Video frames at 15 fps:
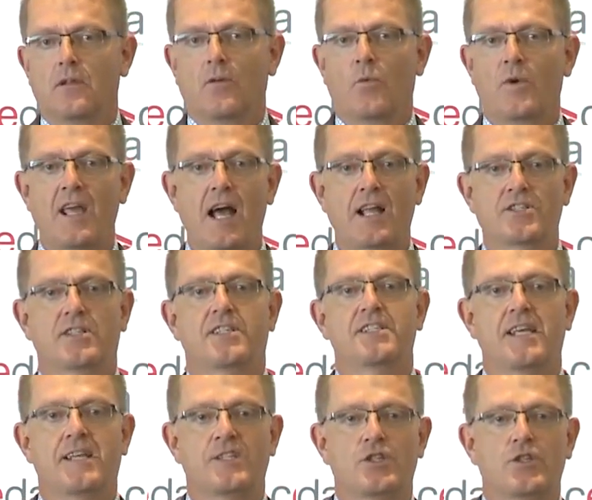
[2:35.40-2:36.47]
We actually
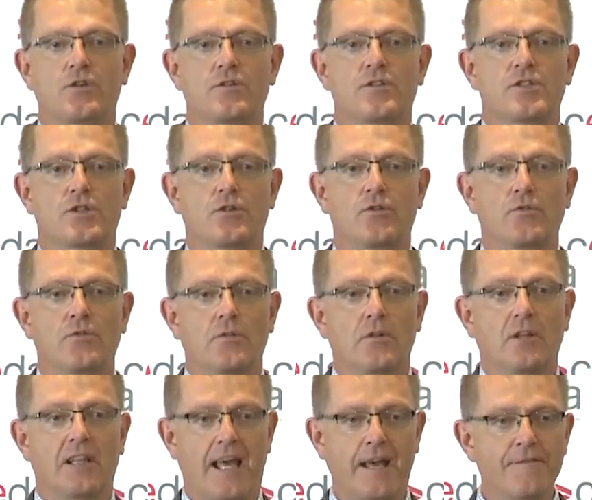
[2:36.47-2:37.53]
take students who
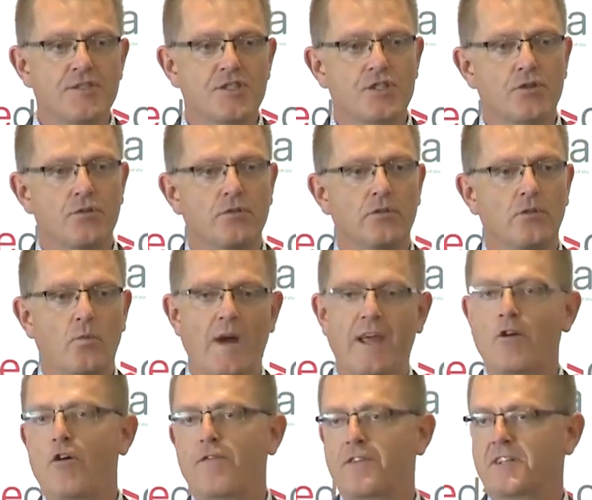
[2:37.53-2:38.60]
left school,
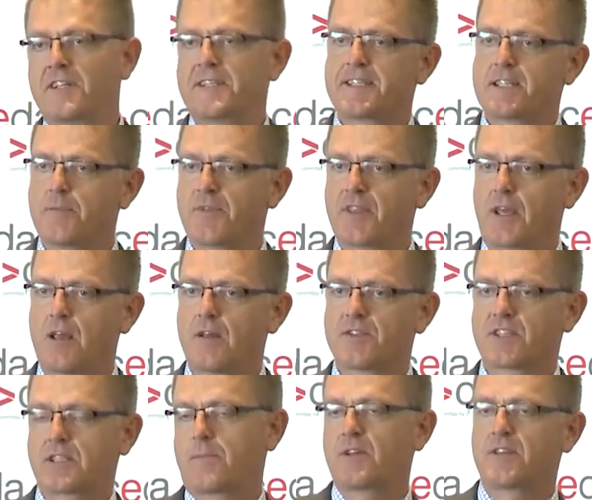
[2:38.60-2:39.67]
went off and did something else.
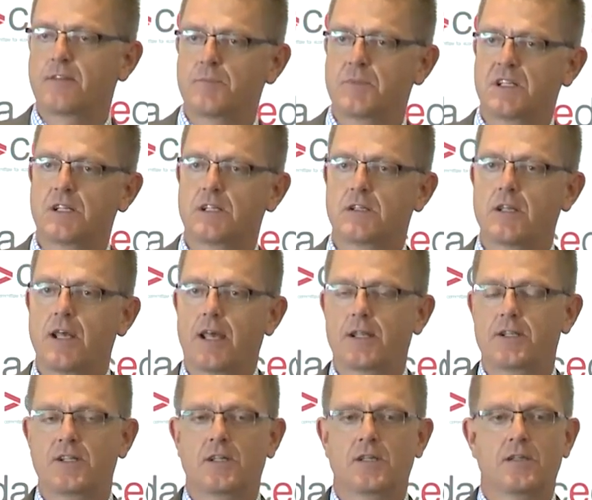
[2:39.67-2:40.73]
Some of them did
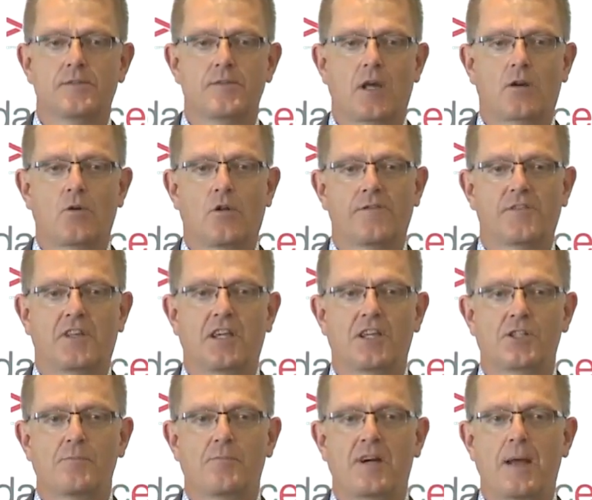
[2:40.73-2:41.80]
a
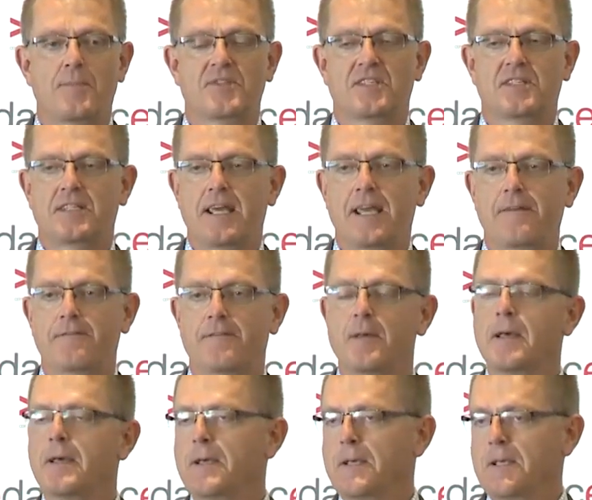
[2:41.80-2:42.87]
qualification perhaps at TAFE.
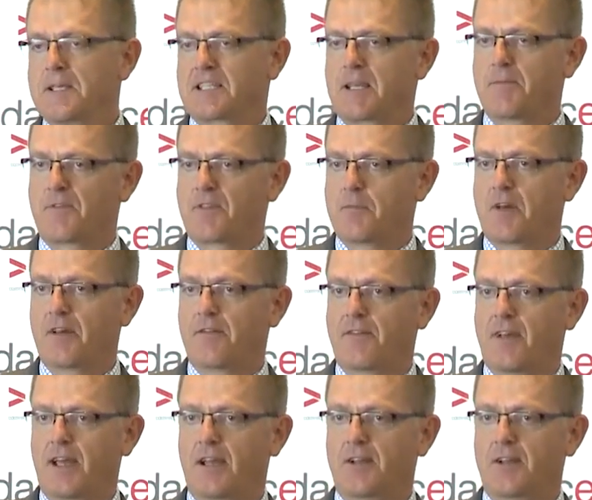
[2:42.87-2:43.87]
Some of them have